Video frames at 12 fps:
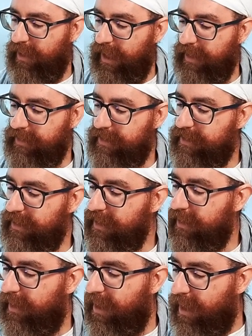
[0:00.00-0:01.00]
And the
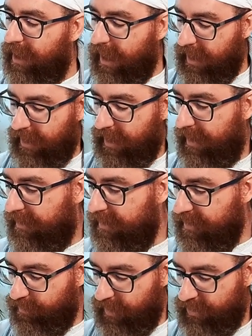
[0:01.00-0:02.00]
T, I
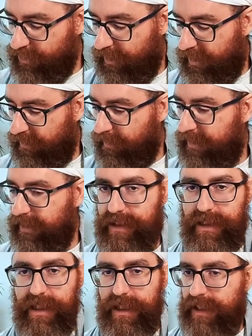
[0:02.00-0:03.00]
didn't mention it, but the
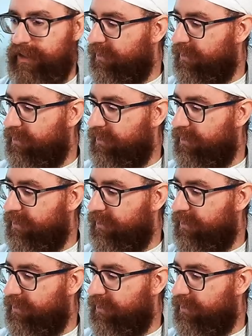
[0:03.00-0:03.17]
T is